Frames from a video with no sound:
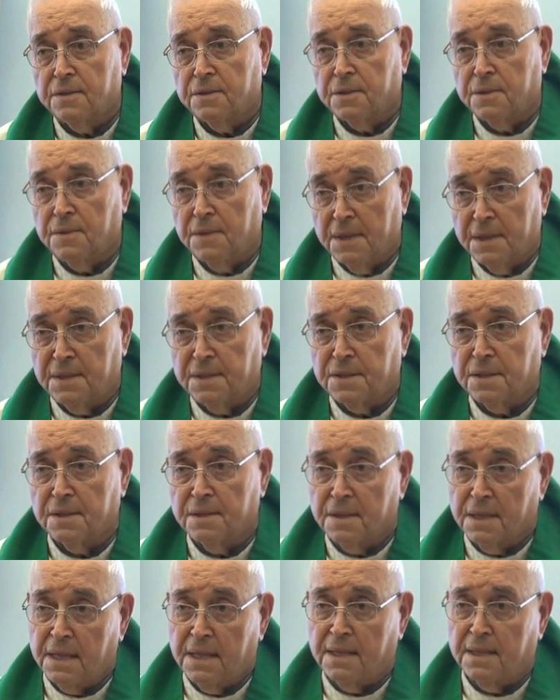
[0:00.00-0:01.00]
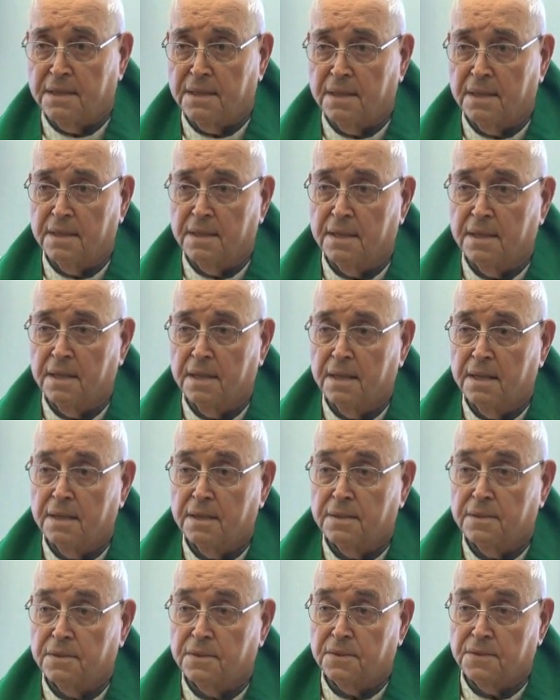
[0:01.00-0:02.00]
to enter
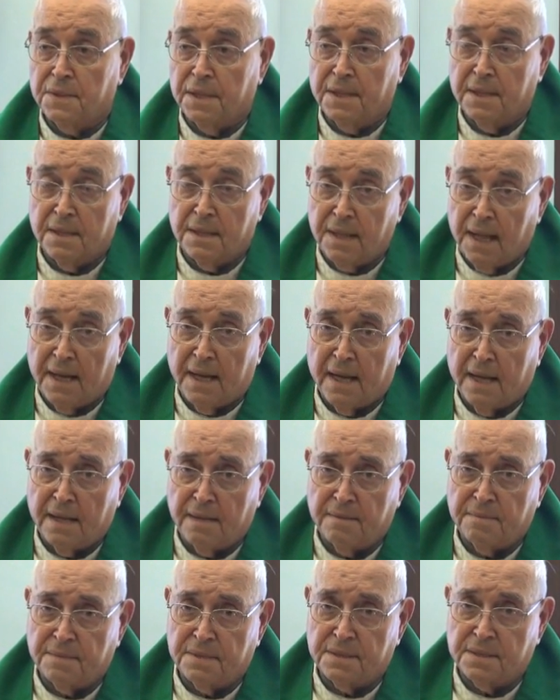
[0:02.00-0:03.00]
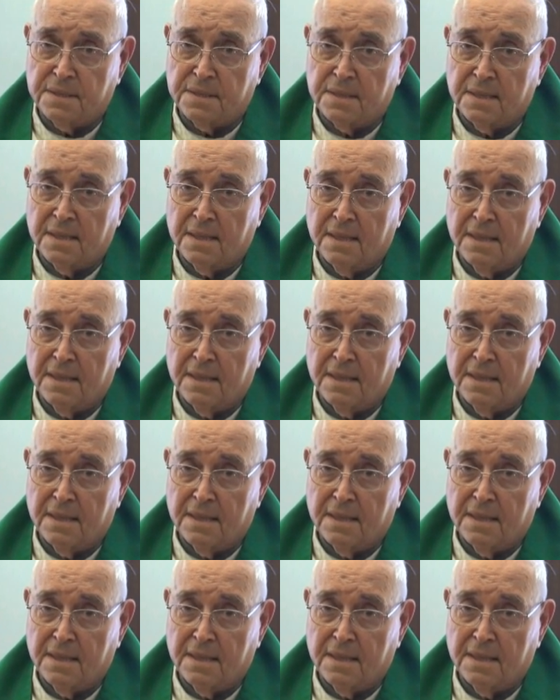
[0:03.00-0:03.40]
into their lives.